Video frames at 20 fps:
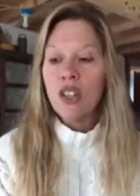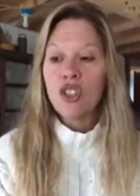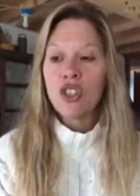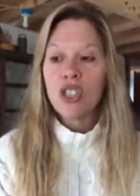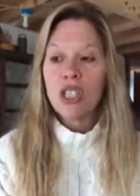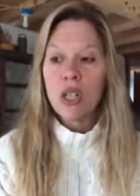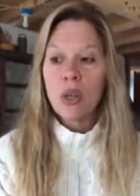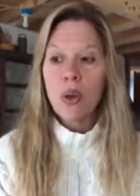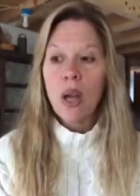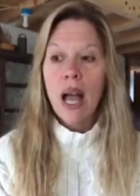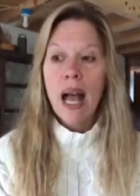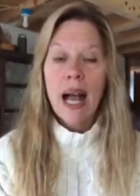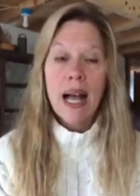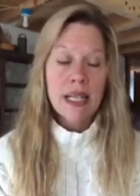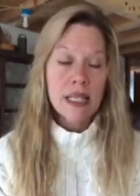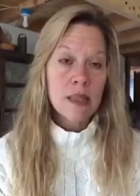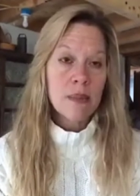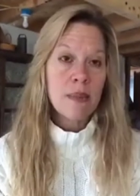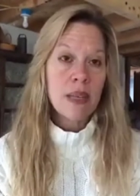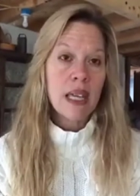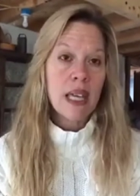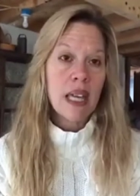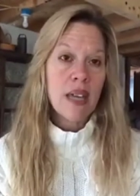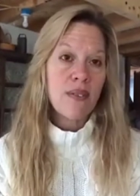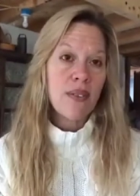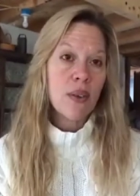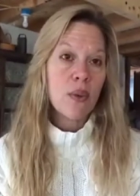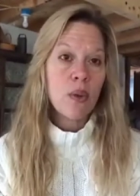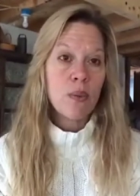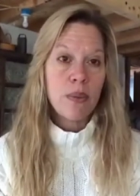And she asked me
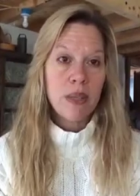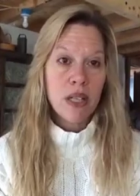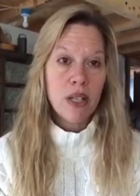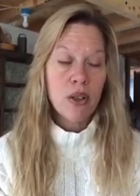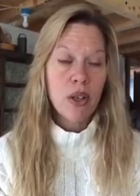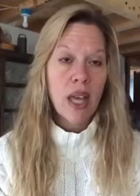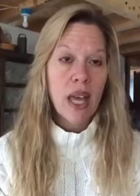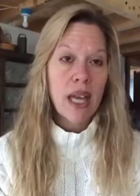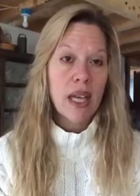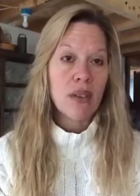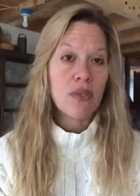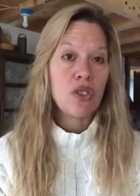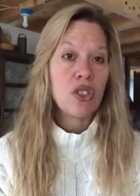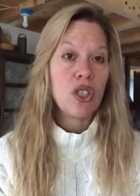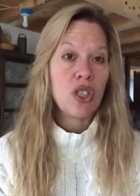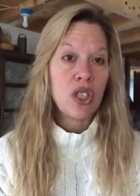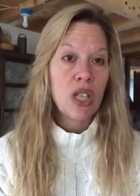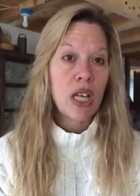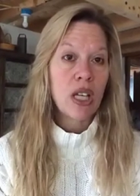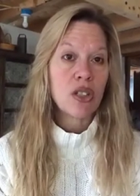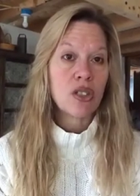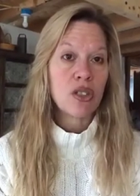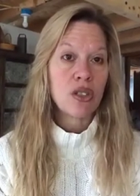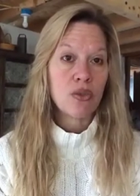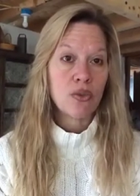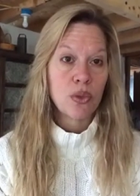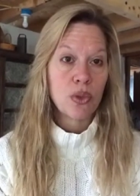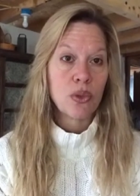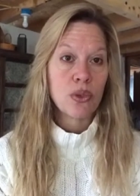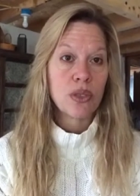if it would be okay if she changed
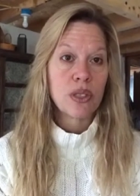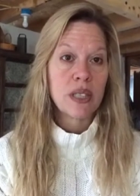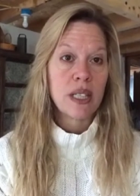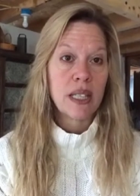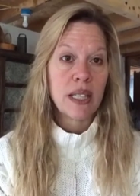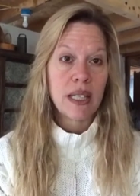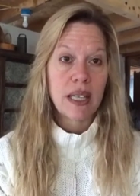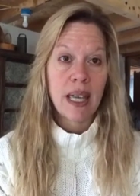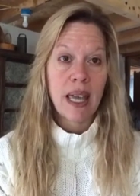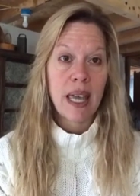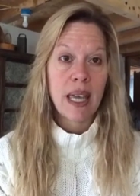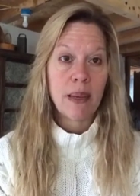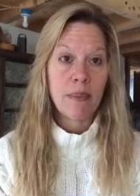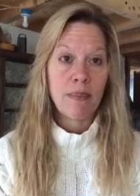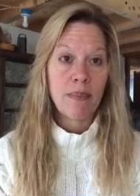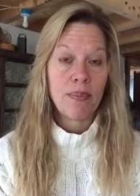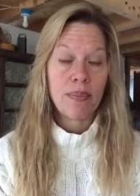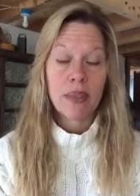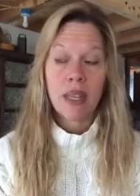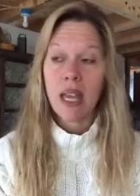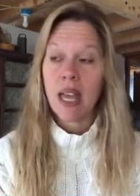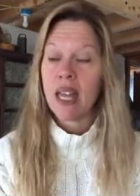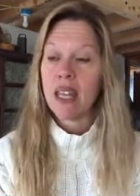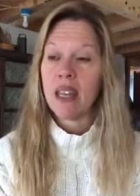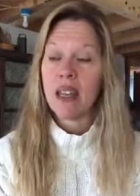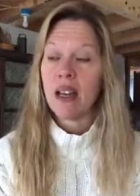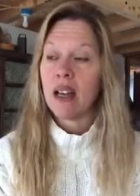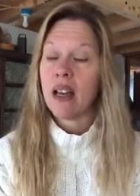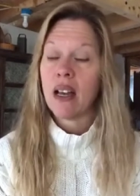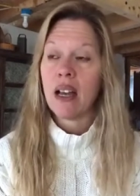the rules to the game.
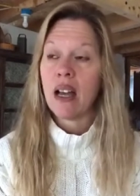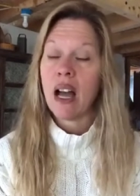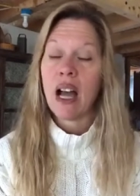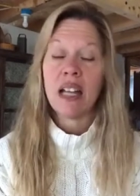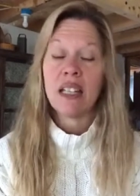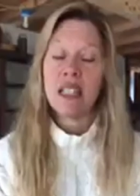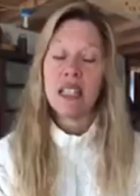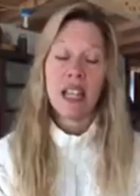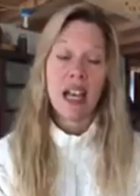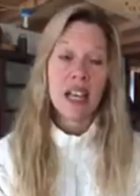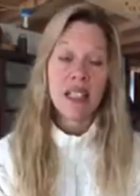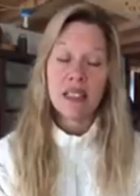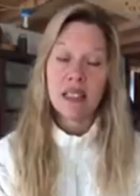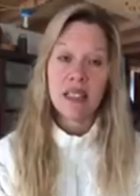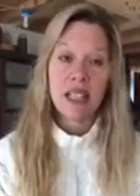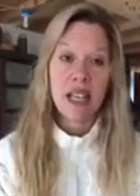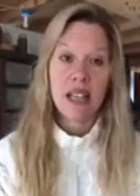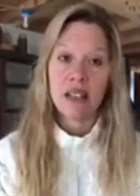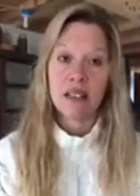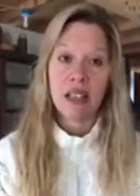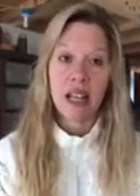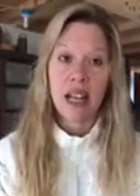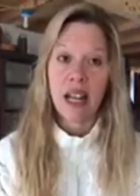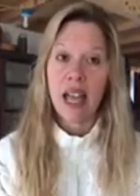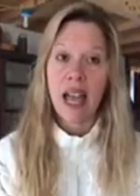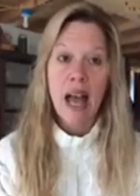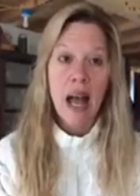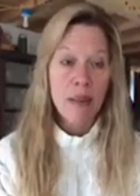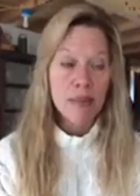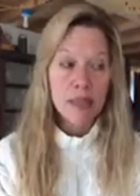And I didn't hesitate on that.
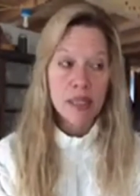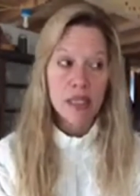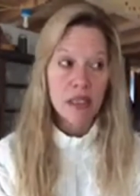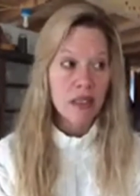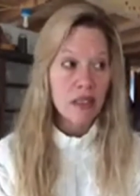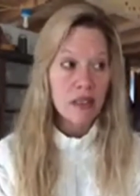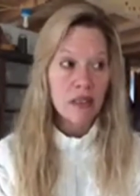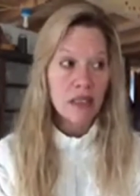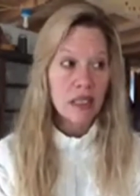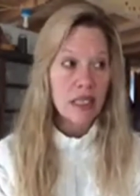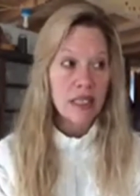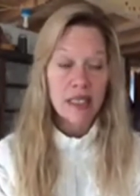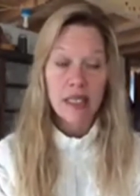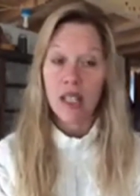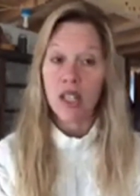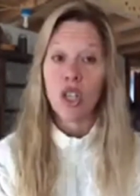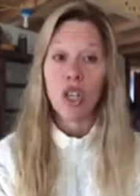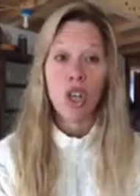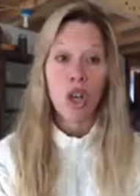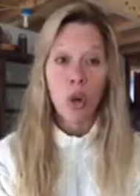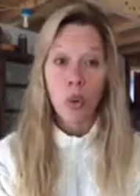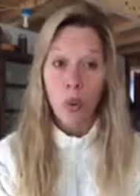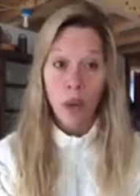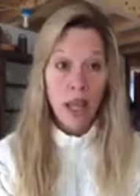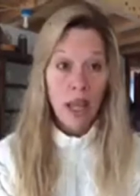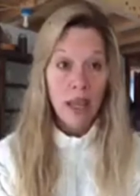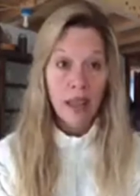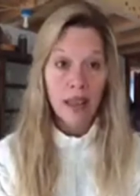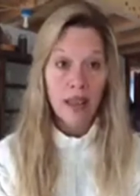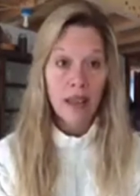I absolutely said, no
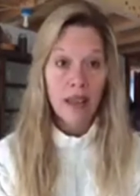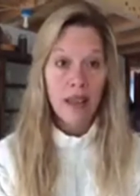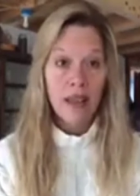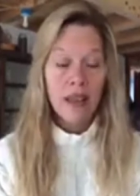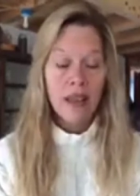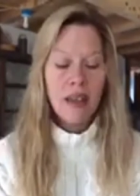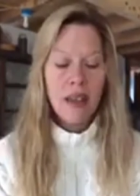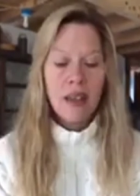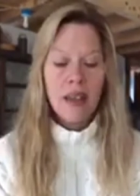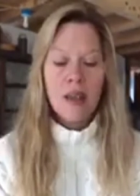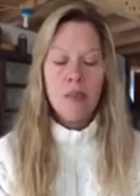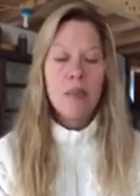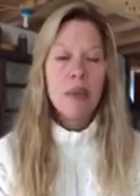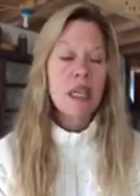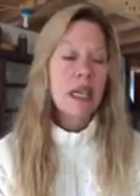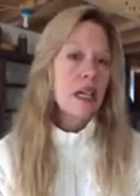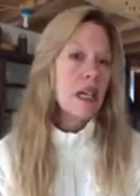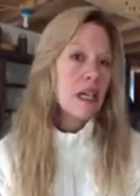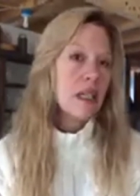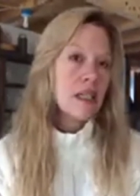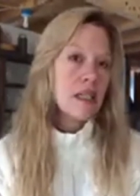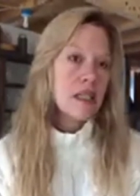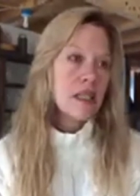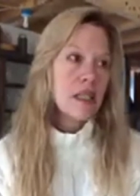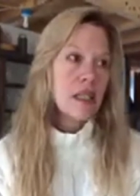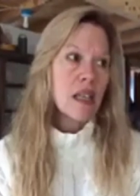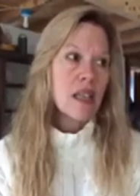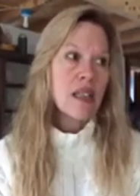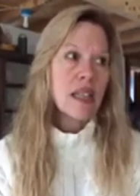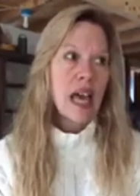way, because
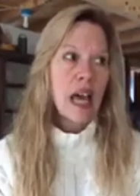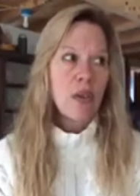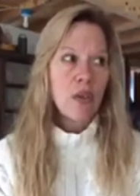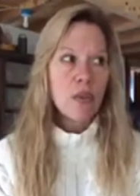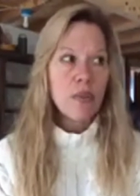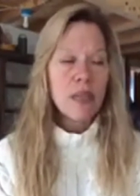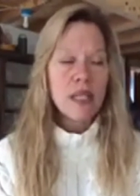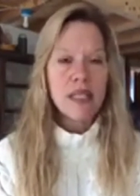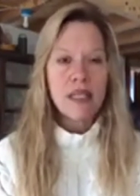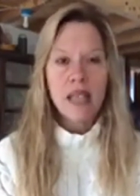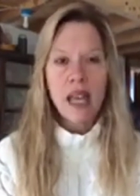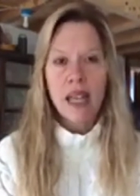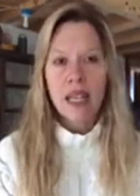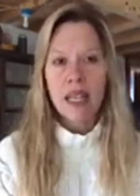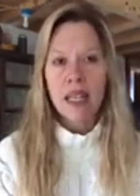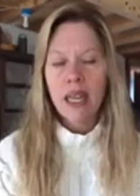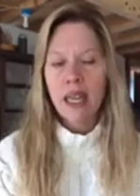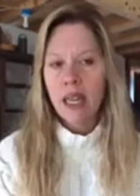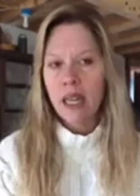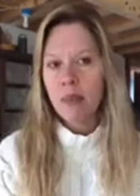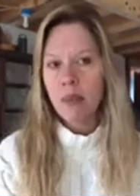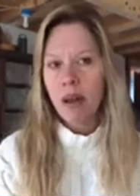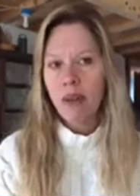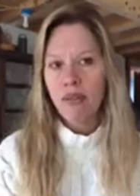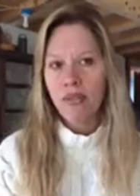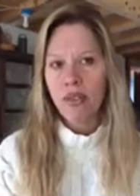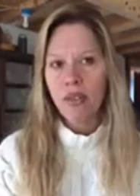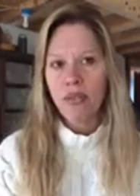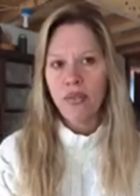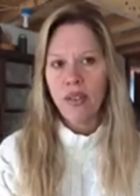that would be setting him
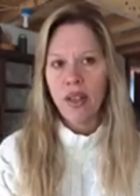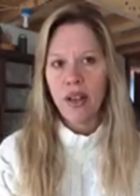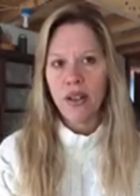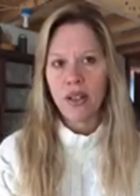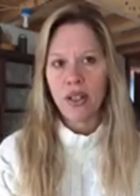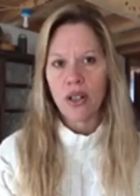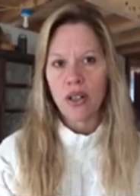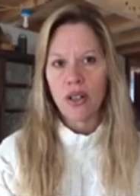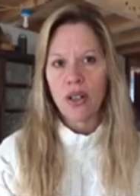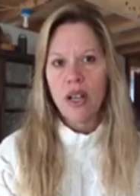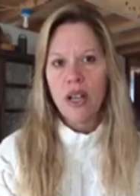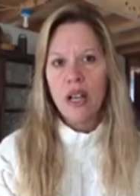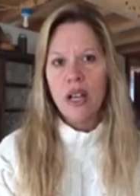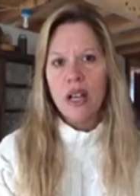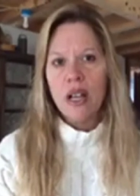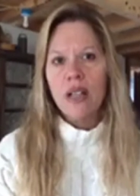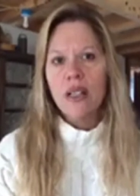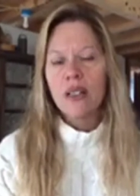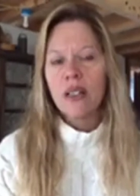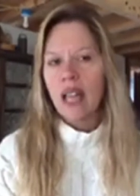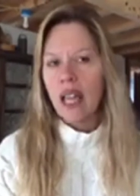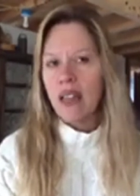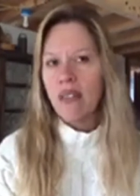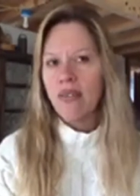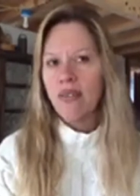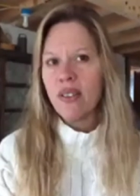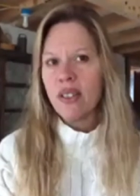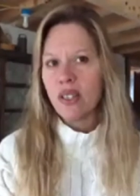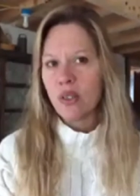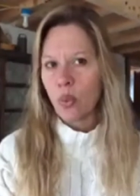up for failure.
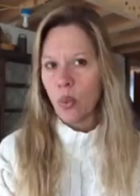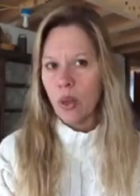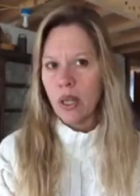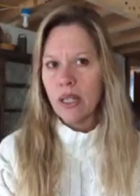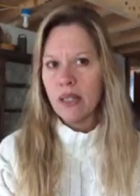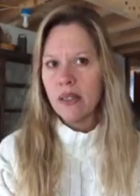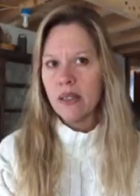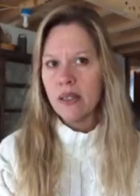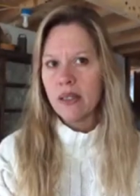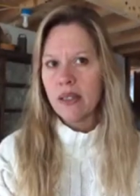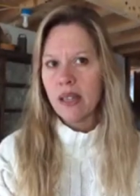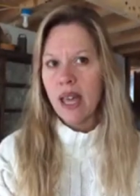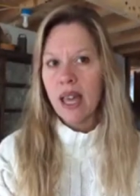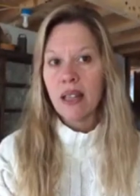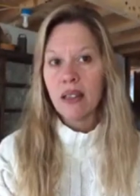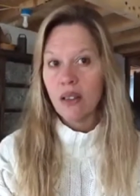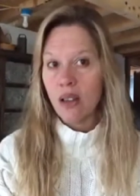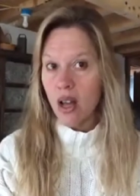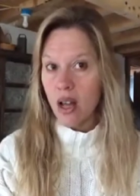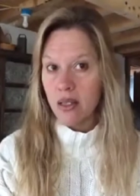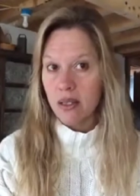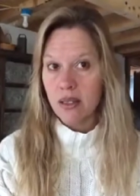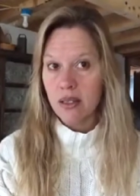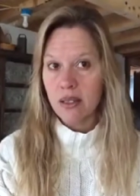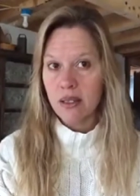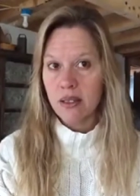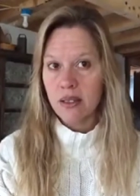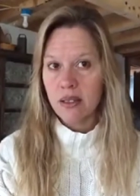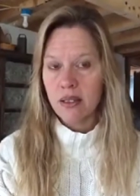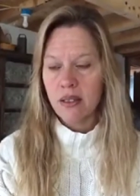Life is wins and
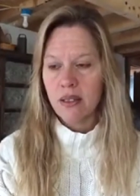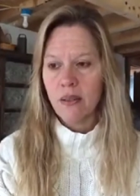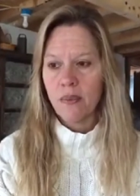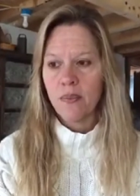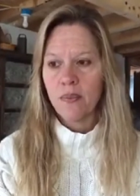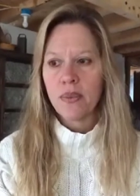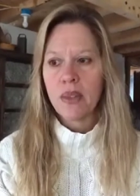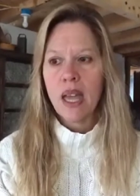losses.